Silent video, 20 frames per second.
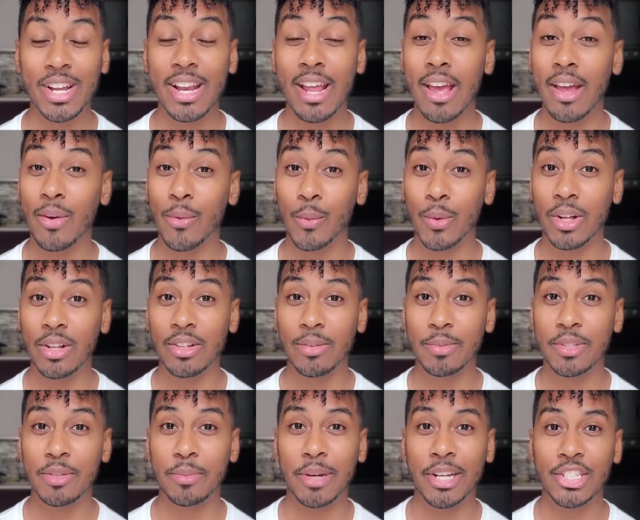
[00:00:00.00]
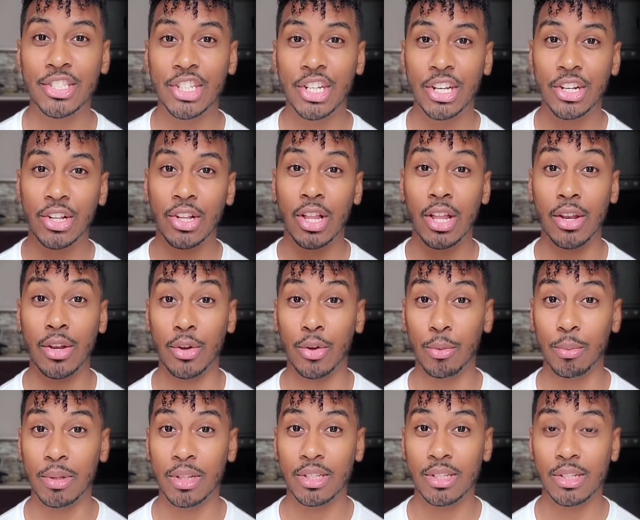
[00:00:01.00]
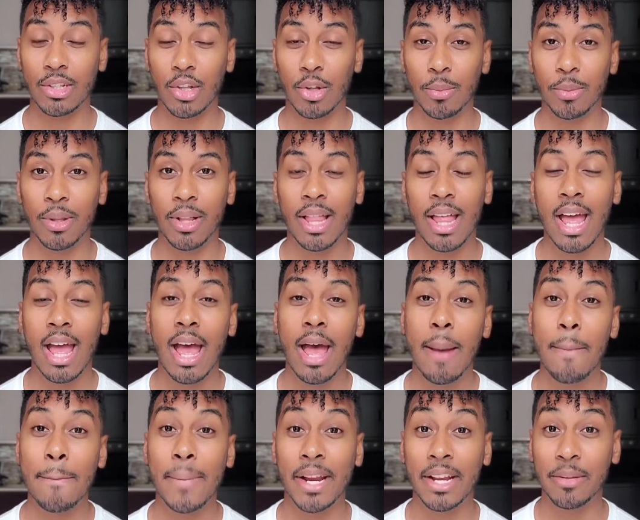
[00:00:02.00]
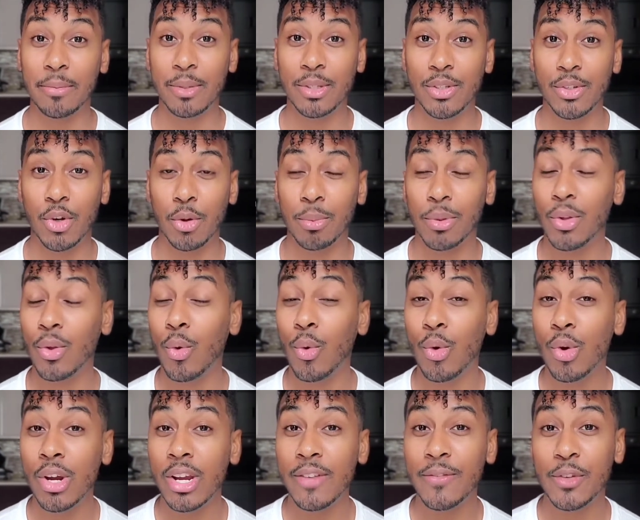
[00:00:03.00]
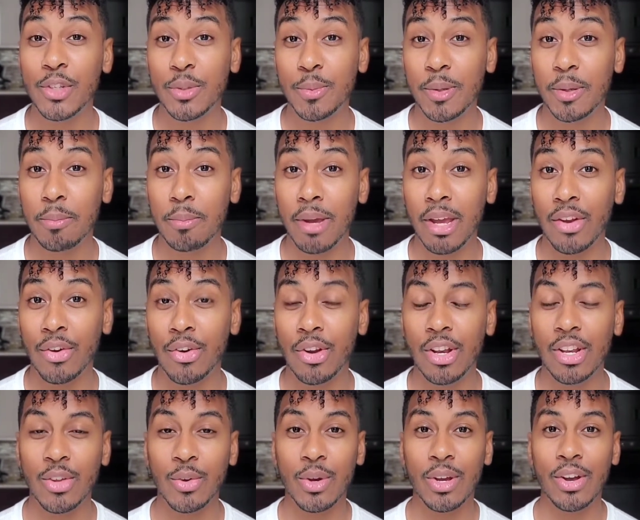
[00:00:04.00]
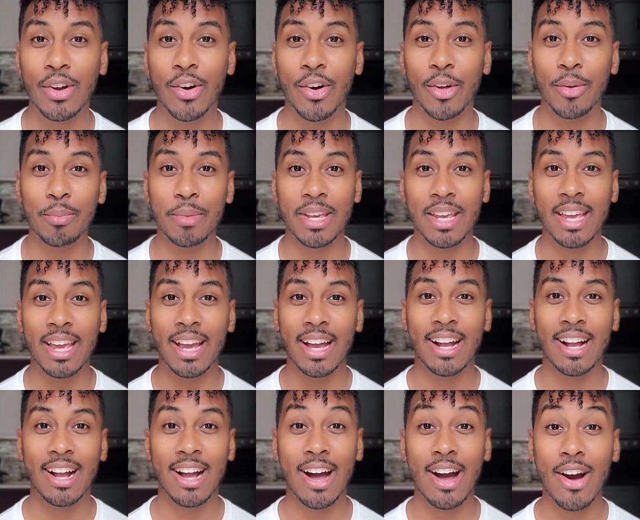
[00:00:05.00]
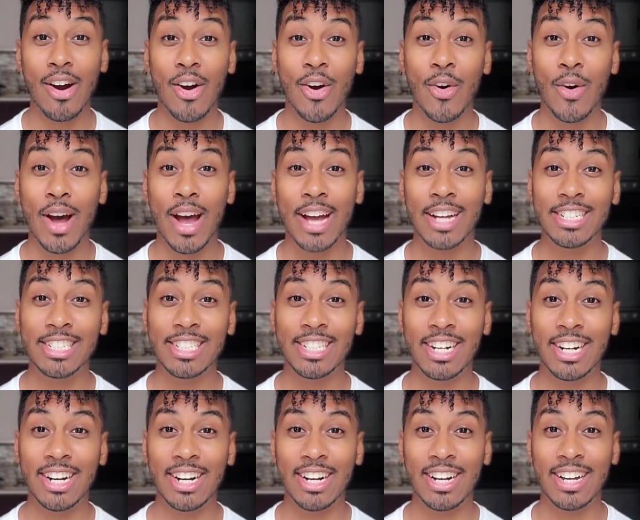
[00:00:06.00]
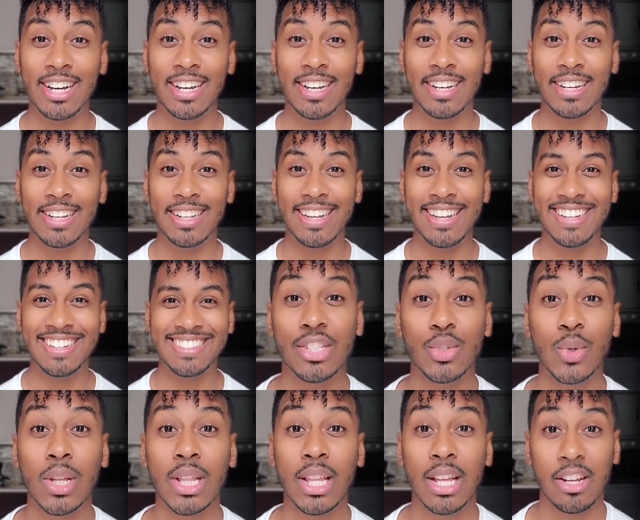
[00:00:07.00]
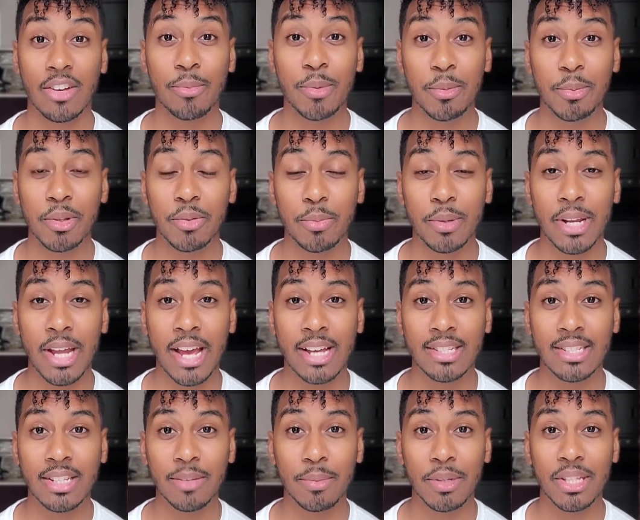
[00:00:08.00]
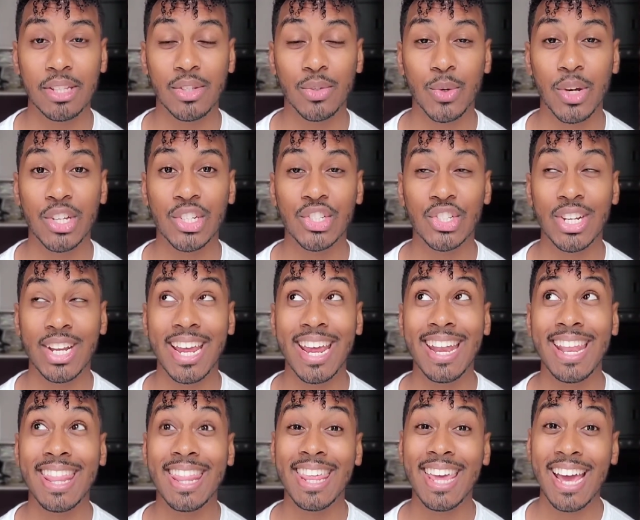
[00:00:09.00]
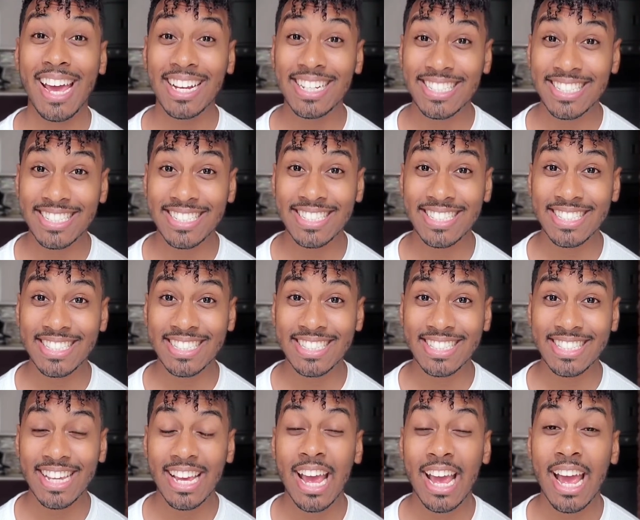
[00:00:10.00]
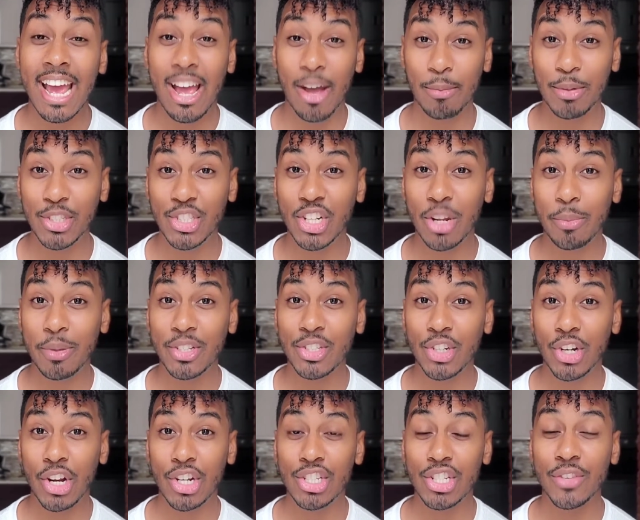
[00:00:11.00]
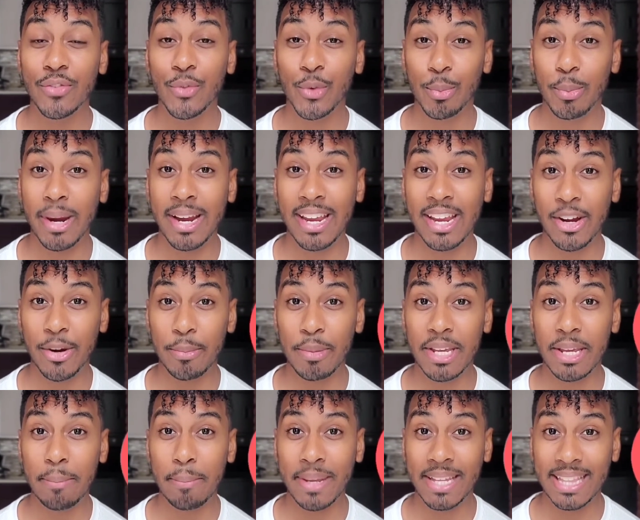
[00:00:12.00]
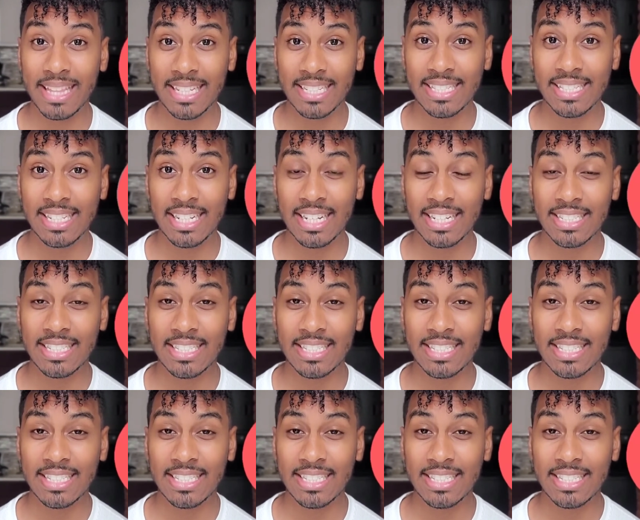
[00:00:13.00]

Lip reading: and welcome to my channel, Noble is Global. My name is Noble, or if you speak Mandarin, you can call me Gao Shang. Okay, so a lot of people have been asking me this question, and that is, how much should I be charging for my Airbnb listing?